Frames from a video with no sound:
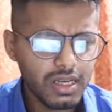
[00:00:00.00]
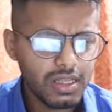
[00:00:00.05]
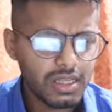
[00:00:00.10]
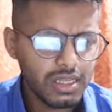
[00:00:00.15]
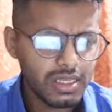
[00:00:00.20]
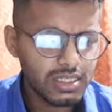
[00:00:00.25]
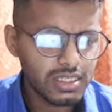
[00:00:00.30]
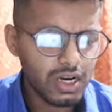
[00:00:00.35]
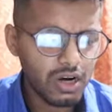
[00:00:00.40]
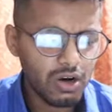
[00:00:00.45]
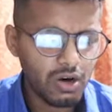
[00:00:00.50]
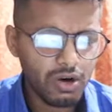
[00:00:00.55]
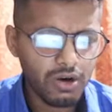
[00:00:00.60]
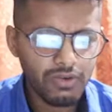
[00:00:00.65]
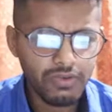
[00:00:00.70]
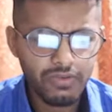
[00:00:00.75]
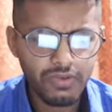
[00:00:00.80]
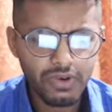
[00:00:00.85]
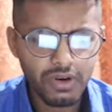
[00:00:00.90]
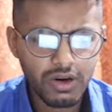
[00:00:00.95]
These are
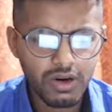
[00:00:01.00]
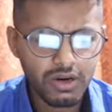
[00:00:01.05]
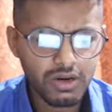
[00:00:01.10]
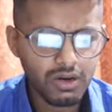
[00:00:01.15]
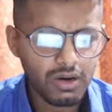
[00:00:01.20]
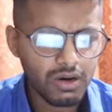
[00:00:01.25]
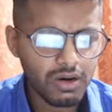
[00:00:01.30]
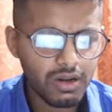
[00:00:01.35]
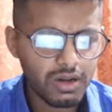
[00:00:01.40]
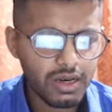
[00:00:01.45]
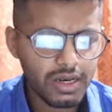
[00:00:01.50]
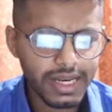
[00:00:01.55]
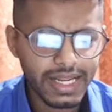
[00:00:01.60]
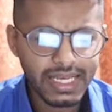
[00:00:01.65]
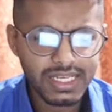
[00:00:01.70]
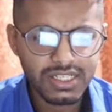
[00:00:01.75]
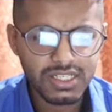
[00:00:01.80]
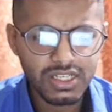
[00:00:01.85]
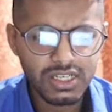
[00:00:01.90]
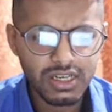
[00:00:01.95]
of not all
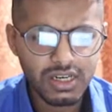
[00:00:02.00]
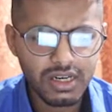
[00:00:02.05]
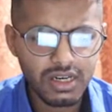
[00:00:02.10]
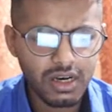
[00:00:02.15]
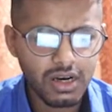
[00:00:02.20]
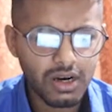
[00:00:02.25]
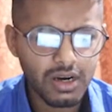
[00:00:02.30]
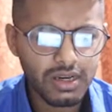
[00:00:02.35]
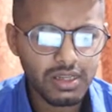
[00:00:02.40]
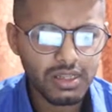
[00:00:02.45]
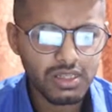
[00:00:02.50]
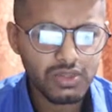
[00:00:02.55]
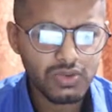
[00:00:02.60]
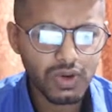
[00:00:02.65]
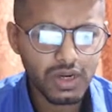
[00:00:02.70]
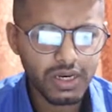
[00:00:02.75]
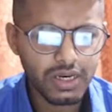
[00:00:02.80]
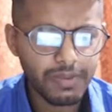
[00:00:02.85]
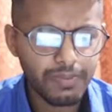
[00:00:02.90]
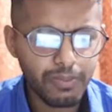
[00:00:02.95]
national or this
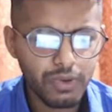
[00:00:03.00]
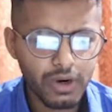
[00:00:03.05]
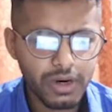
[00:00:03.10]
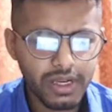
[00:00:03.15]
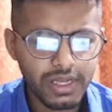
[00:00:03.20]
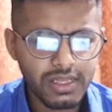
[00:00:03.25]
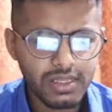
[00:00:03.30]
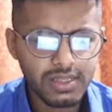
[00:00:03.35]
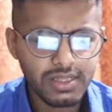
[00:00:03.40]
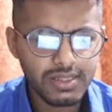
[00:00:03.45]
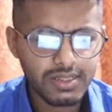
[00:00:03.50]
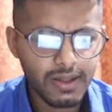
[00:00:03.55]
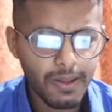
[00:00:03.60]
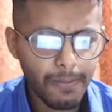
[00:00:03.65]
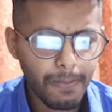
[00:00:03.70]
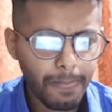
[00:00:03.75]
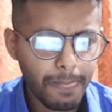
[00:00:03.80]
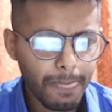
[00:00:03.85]
one importance.